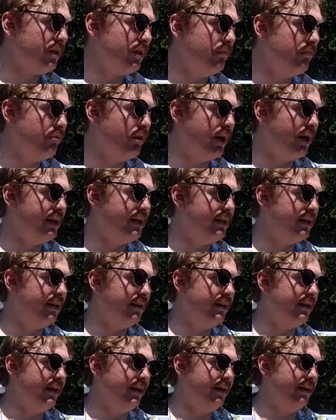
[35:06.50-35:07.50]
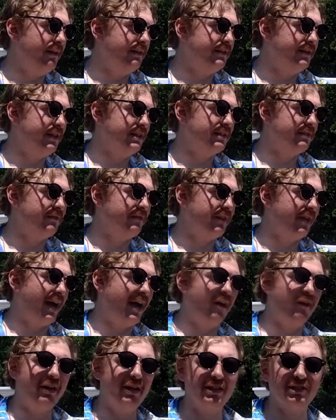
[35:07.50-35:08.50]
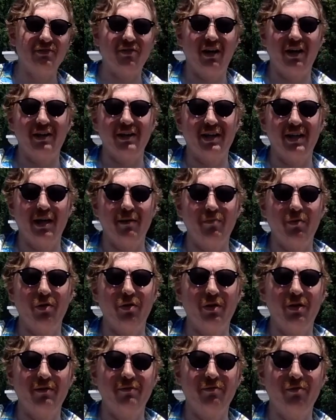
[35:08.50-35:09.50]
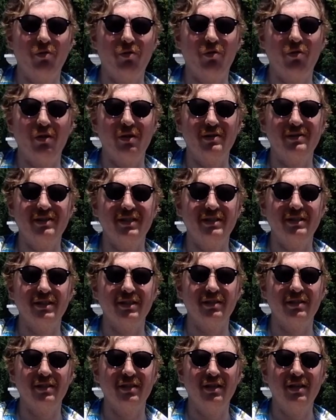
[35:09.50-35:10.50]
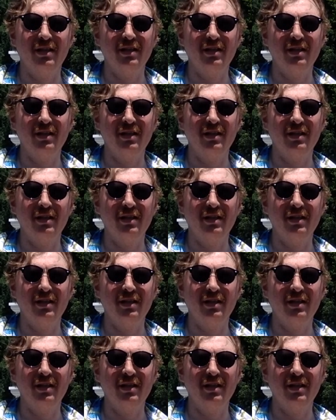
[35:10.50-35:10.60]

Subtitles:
But the season finale is finally uploaded for season